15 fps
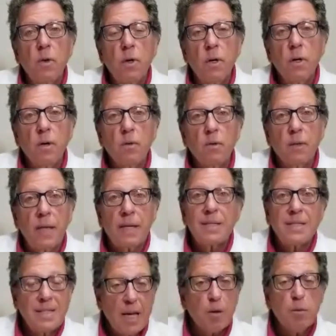the
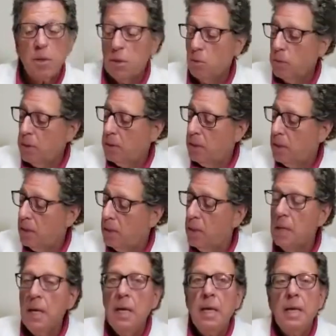last segment we
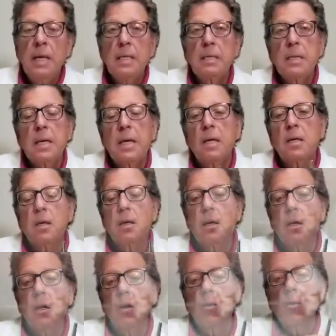did, is that
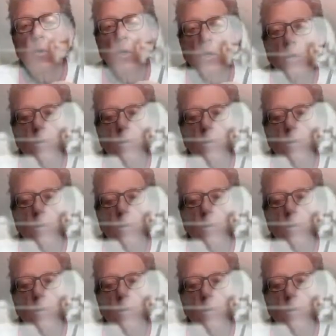when you're